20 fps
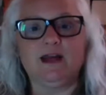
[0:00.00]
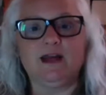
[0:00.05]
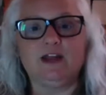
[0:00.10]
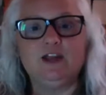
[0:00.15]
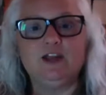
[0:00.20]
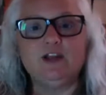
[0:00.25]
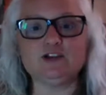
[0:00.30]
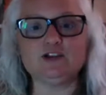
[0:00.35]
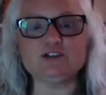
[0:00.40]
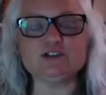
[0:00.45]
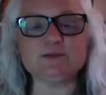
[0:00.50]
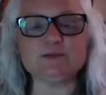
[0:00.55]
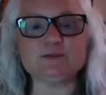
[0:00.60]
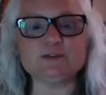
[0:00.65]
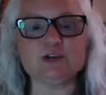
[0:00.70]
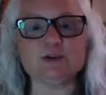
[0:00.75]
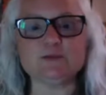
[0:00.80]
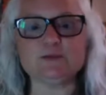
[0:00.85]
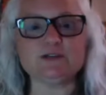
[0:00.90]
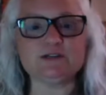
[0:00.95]
your
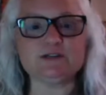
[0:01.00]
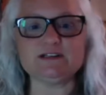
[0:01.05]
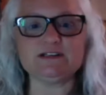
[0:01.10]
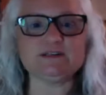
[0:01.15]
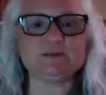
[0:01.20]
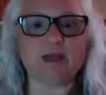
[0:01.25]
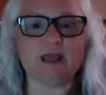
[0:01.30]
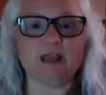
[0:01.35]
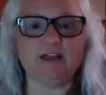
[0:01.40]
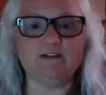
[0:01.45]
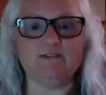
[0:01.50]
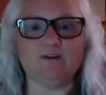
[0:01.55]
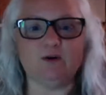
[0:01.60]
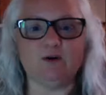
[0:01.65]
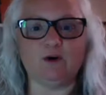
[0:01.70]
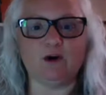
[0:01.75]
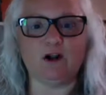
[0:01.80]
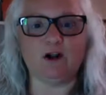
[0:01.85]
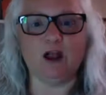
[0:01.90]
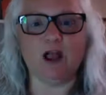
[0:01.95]
subscription is paid
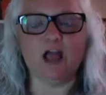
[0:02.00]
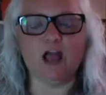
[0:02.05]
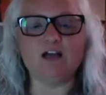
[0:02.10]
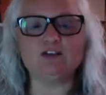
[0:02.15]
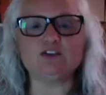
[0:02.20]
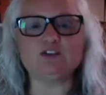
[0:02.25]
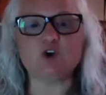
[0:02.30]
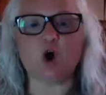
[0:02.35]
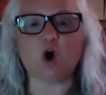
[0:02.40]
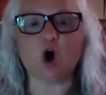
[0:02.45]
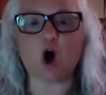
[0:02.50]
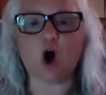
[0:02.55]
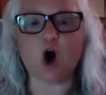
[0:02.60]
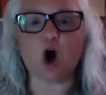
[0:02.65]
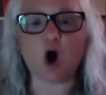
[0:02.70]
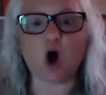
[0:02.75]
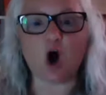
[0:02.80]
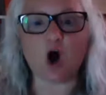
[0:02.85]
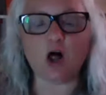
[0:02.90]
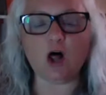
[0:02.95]
for. So
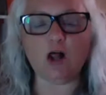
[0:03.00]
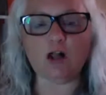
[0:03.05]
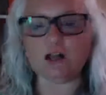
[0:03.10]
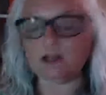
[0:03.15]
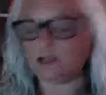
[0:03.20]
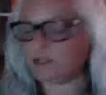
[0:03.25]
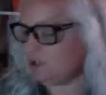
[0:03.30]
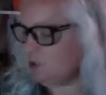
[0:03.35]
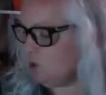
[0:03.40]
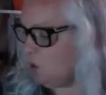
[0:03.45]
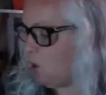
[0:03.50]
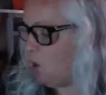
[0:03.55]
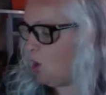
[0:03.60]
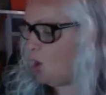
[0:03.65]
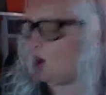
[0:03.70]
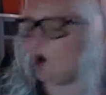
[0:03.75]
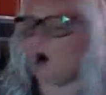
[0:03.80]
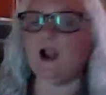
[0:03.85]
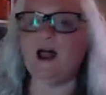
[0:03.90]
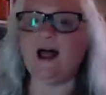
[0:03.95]
all
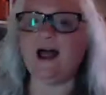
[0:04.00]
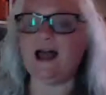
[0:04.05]
your